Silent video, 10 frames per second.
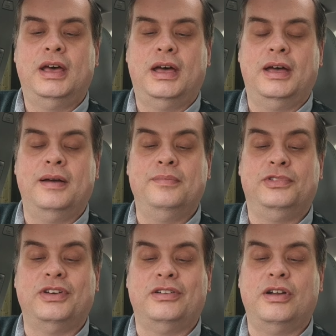
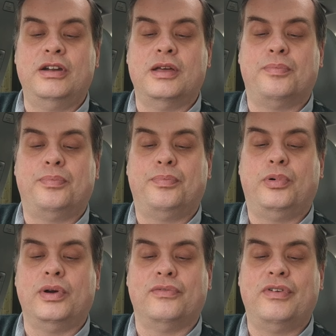So it's only a
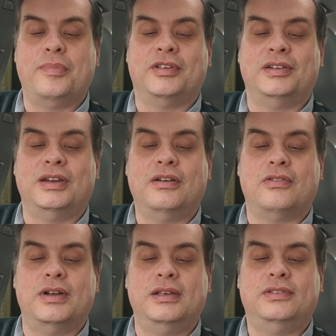0.3%
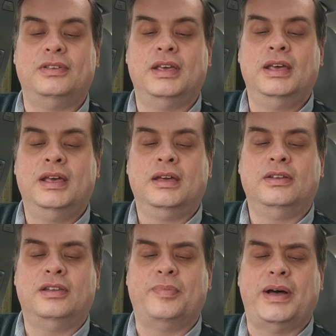increase.
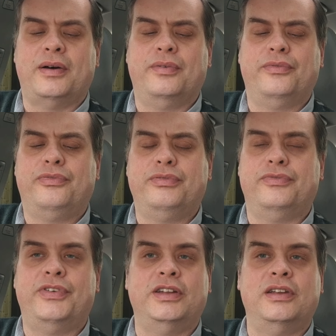It's about
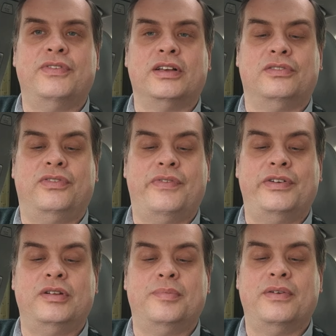
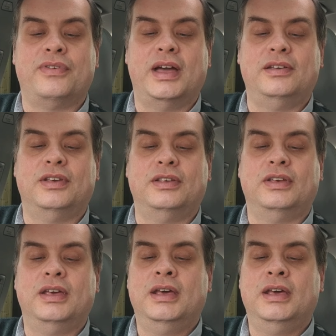13,500 in both cases.